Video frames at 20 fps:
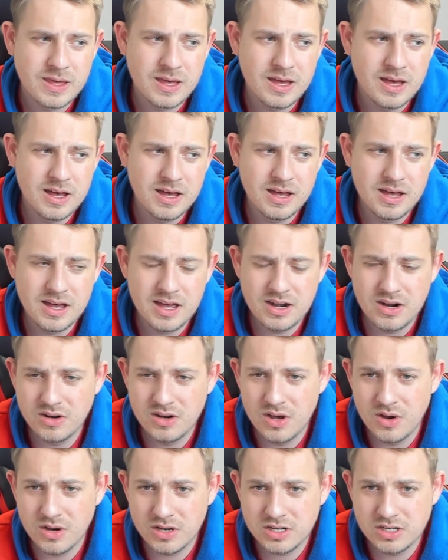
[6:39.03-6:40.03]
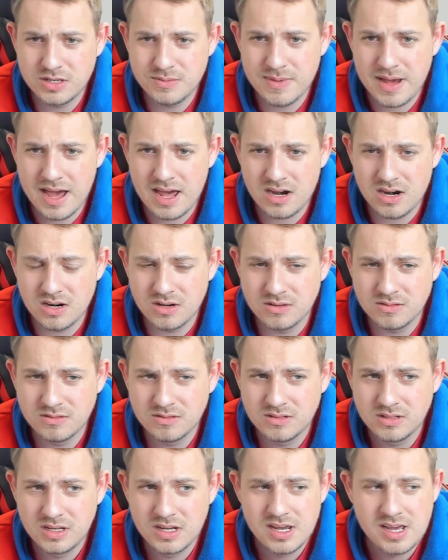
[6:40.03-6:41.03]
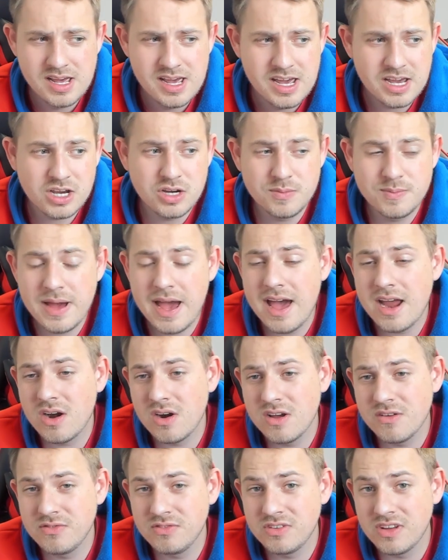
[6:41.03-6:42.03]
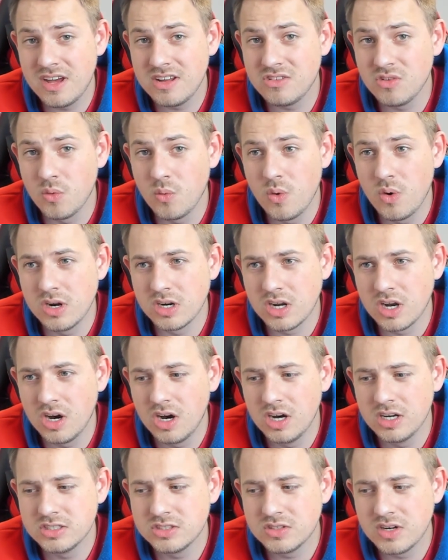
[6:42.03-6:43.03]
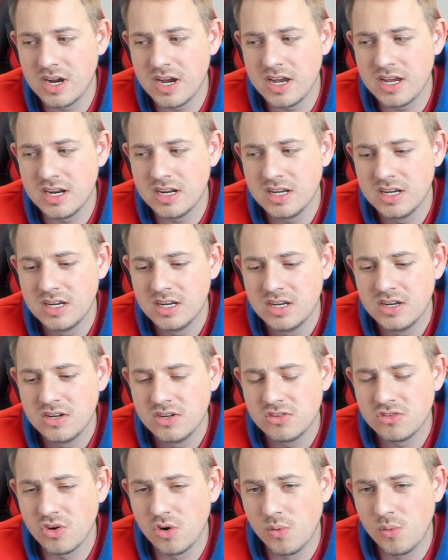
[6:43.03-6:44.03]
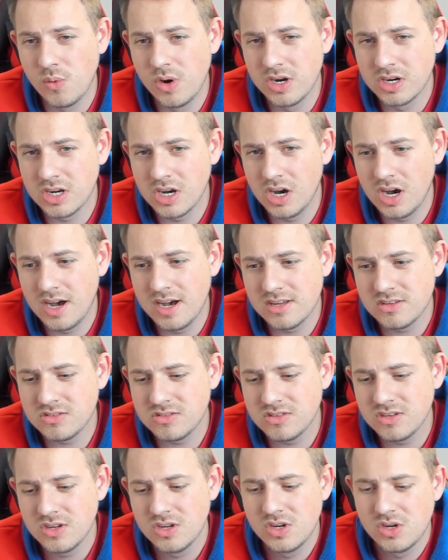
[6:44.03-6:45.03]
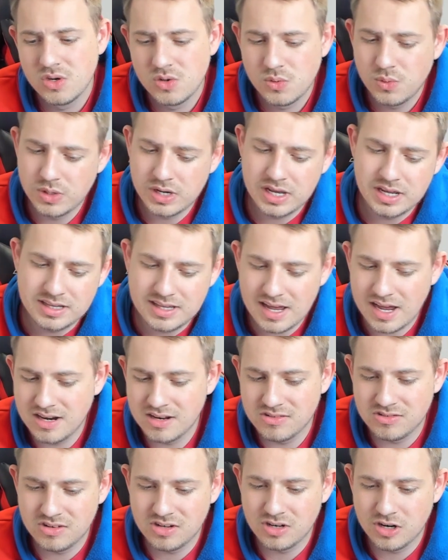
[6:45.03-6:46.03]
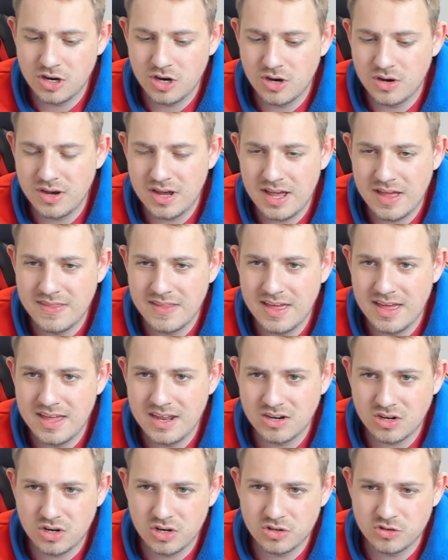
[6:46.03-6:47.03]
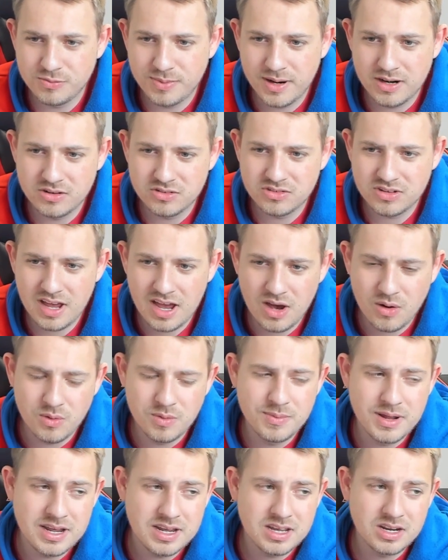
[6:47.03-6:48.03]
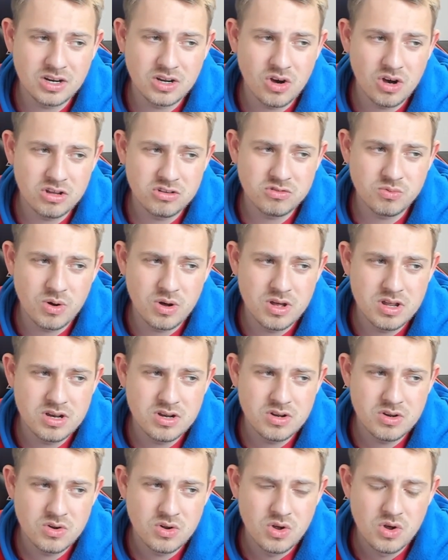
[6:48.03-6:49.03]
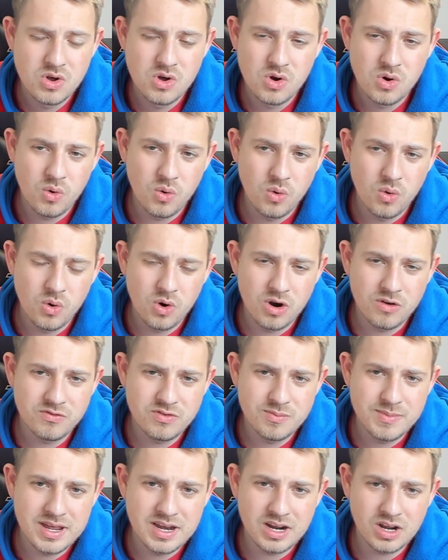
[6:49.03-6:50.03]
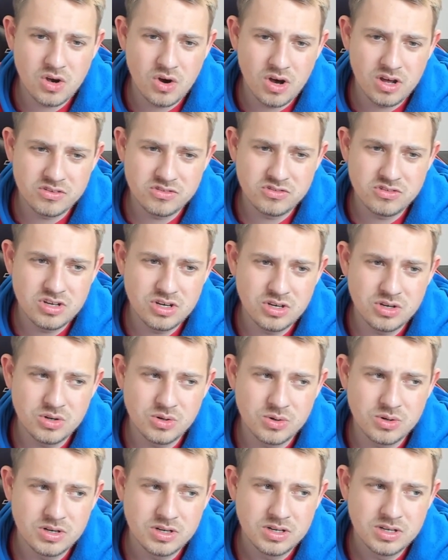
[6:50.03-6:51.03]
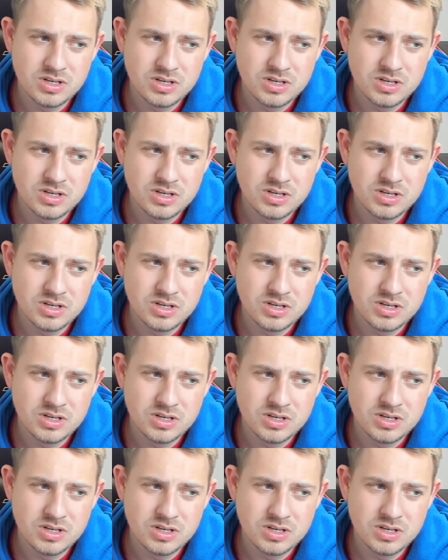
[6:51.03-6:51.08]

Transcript: I don't know. It could matter. It could matter if, say, it's a 1 cost, right? So a 1 cost would get down to 0, and then Qarth Spire Scout would make it cost 1. Or if it made it cost 2,